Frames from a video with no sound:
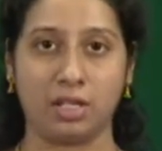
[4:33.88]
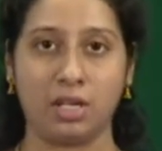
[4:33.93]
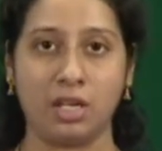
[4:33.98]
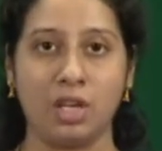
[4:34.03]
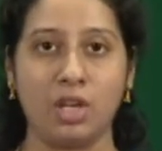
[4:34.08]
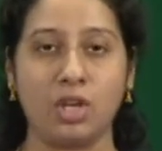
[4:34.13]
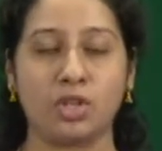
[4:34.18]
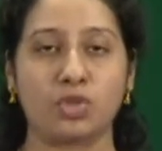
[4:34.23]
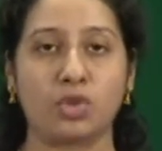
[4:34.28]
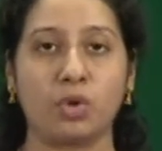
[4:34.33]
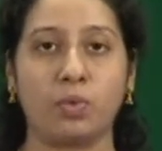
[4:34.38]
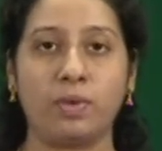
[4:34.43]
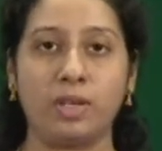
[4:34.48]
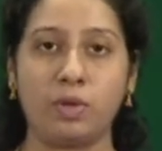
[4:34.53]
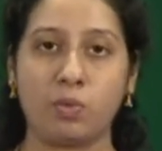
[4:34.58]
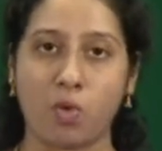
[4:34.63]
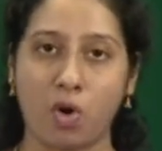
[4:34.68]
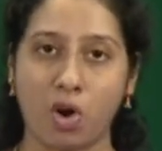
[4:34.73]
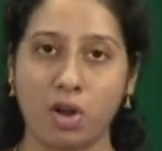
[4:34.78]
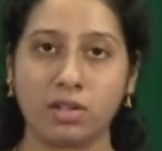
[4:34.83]
So, we
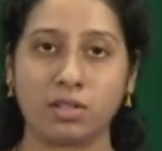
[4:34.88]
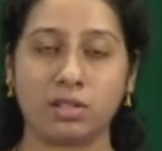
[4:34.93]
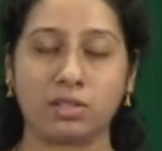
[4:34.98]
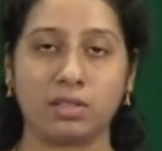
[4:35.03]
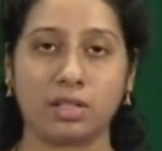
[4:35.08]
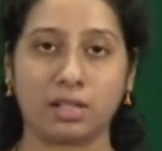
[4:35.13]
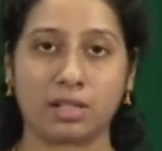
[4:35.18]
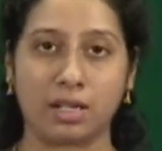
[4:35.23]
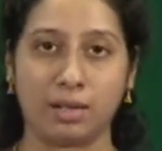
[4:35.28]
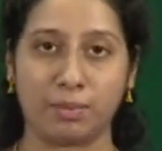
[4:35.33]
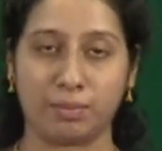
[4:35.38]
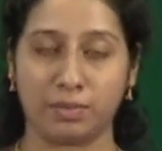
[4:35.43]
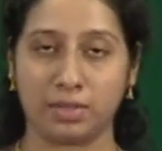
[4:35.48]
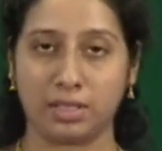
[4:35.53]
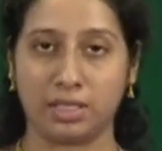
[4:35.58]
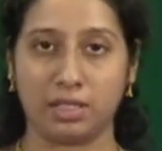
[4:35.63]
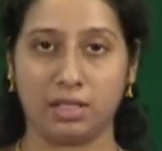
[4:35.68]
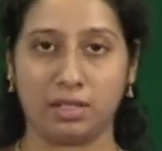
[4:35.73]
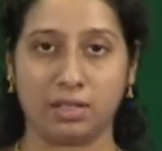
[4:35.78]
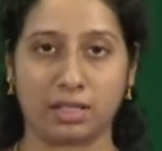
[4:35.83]
want
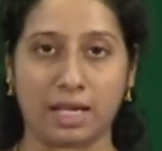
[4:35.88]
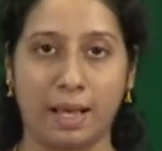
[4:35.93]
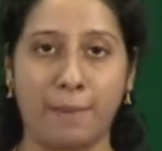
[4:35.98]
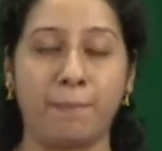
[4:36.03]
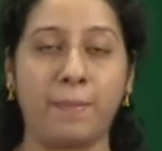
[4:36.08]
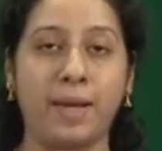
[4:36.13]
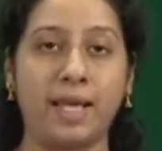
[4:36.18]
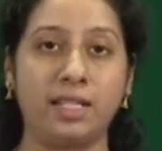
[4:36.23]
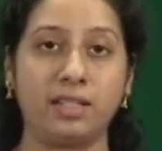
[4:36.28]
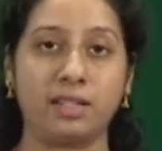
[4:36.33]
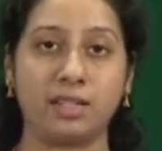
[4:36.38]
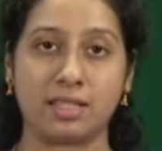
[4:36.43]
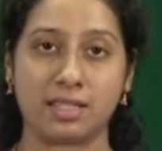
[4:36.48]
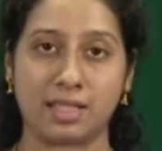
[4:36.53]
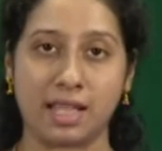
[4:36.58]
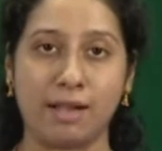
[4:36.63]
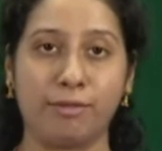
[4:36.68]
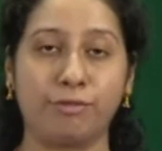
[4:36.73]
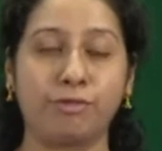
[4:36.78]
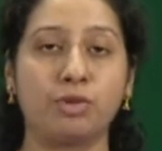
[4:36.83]
the compiler
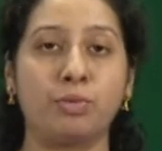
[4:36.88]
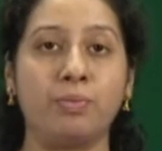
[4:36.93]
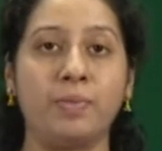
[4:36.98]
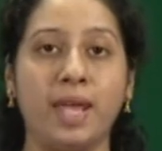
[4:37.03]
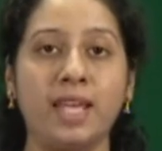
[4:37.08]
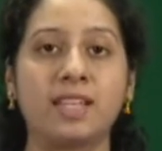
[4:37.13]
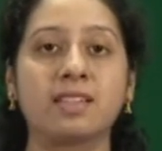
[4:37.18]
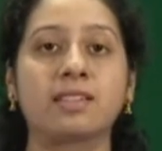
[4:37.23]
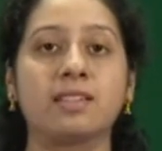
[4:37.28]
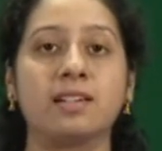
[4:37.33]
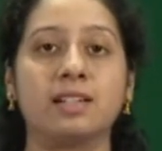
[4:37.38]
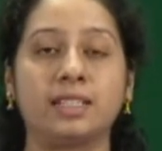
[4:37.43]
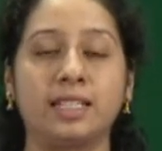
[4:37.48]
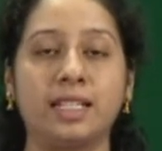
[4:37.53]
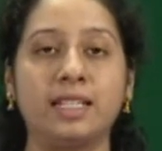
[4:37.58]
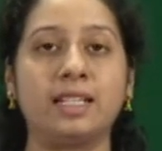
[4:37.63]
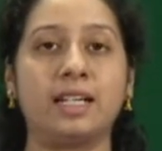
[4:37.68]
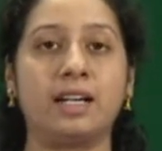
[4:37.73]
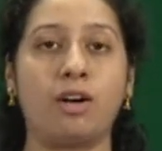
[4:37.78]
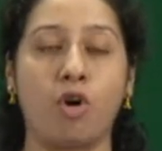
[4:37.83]
itself to make
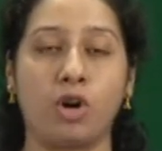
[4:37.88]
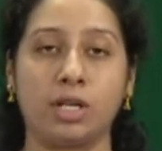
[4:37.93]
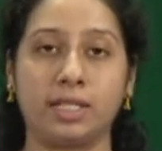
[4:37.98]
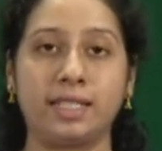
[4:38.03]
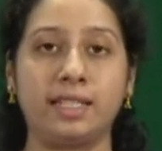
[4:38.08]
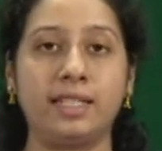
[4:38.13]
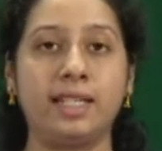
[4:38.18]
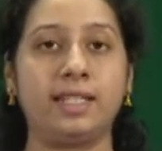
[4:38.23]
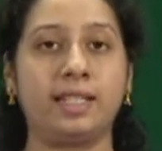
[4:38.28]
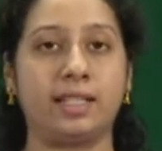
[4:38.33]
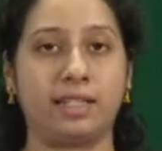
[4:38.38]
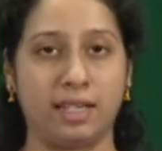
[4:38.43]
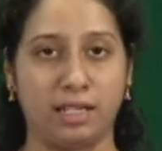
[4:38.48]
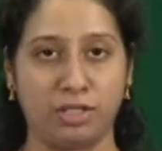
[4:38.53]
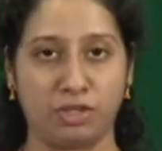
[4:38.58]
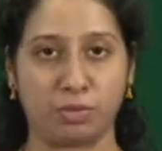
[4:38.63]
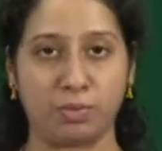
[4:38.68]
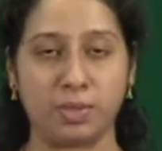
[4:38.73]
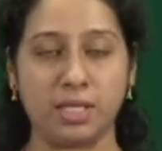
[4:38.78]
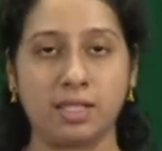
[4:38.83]
certain alternate
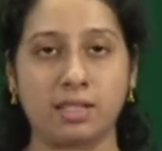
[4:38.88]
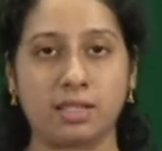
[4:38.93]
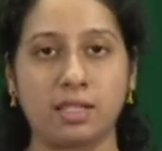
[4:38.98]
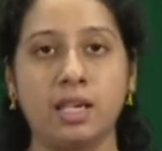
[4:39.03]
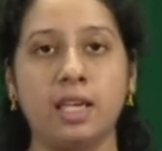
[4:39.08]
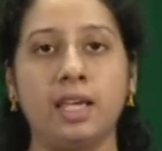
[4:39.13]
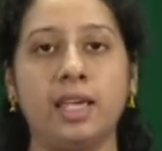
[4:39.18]
arrangements